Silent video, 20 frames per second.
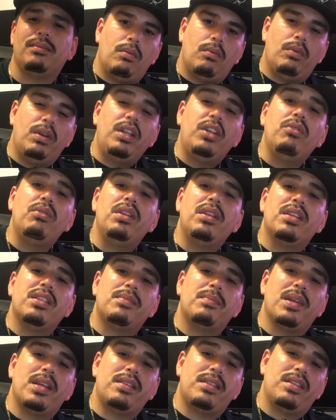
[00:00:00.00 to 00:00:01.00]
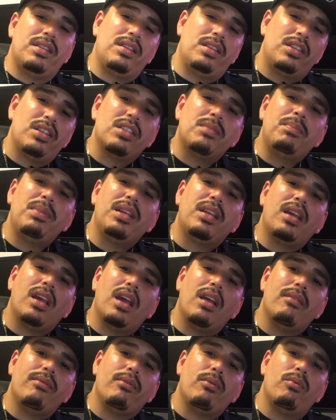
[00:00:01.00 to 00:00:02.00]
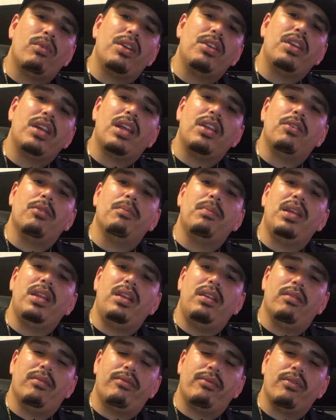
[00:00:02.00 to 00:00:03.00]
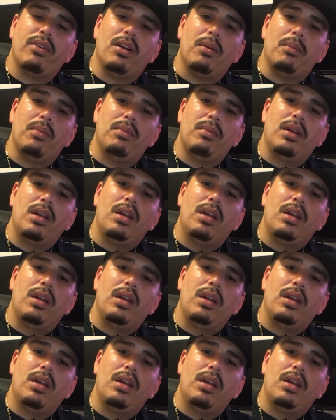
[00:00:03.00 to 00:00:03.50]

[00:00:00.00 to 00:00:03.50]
When doing this method, just be careful where you get your media from.